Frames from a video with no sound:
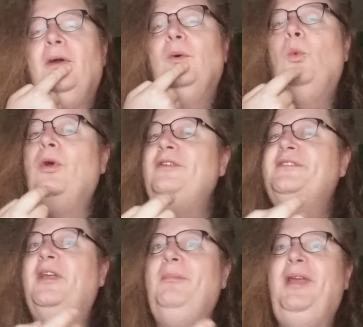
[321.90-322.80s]
Words
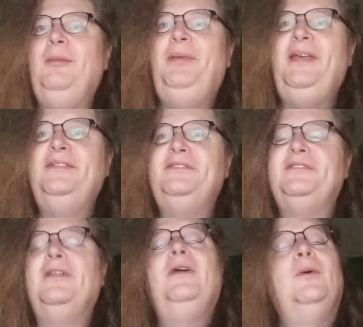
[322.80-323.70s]
can make
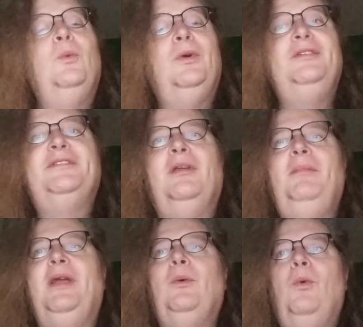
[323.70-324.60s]
peace. Words can
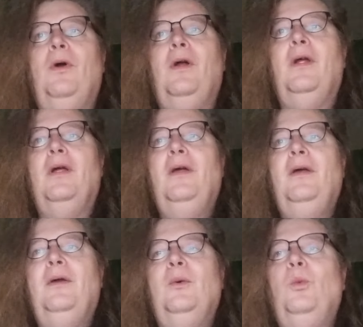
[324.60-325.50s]
make war.
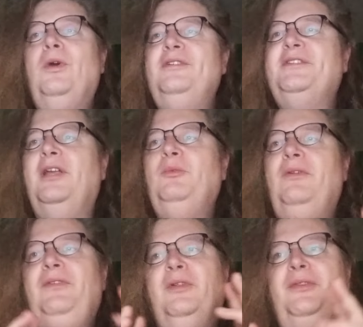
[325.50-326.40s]
Words can
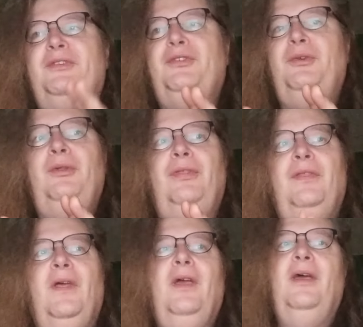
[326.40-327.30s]
reveal the truth.
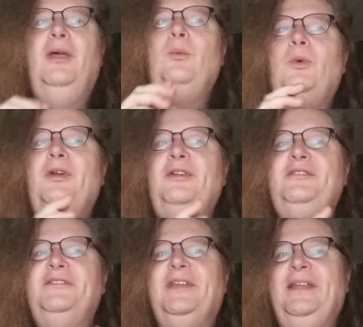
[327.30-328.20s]
And
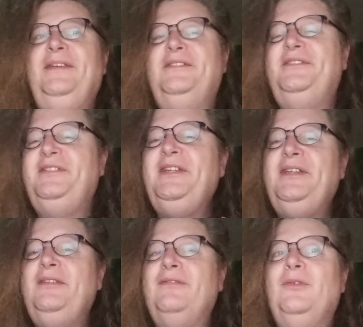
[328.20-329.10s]
words can
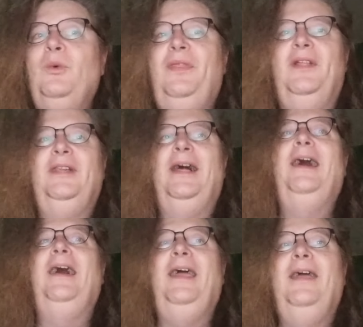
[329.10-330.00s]
deceive with a
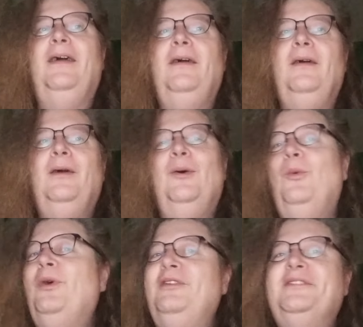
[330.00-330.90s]
lie.
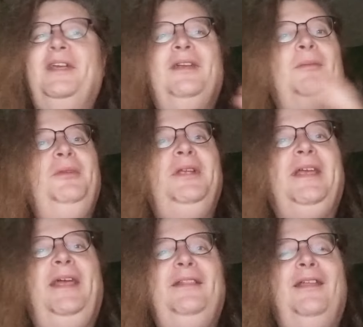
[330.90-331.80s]
Words can
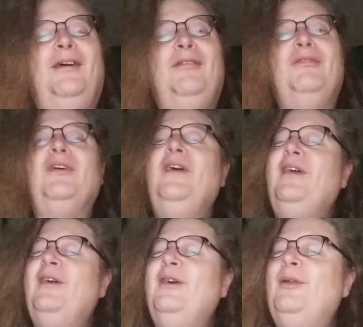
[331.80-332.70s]
communicate love.
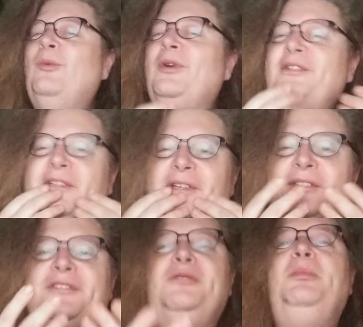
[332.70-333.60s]
And words can
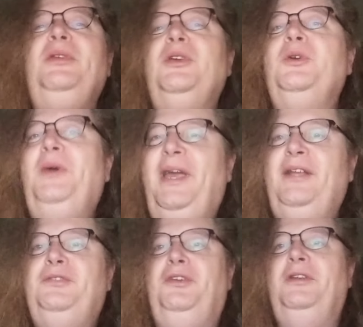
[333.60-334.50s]
spew
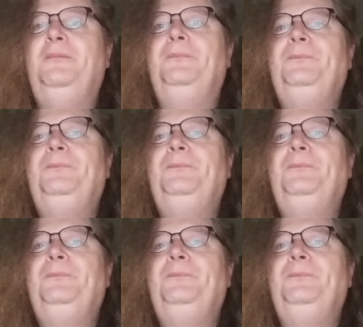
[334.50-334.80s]
hatred.